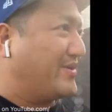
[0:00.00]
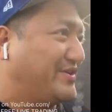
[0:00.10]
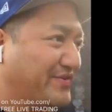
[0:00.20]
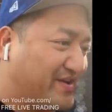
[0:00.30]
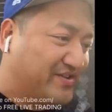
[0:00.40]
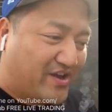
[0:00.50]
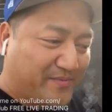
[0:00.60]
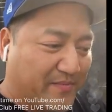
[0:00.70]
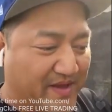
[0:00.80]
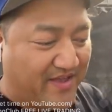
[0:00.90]
I'm like, what are you talking, you
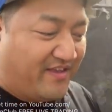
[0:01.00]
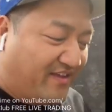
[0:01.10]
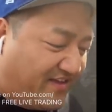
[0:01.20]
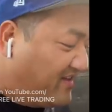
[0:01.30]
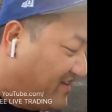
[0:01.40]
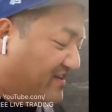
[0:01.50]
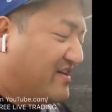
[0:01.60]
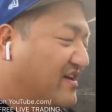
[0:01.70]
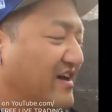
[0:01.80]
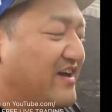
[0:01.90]
talking
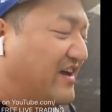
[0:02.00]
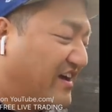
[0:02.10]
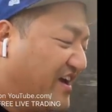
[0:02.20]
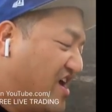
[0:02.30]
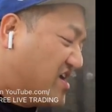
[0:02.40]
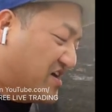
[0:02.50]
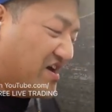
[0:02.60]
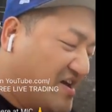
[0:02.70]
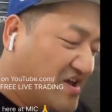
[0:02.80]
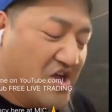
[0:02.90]
about,
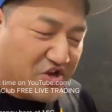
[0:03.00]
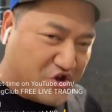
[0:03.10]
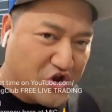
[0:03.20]
man?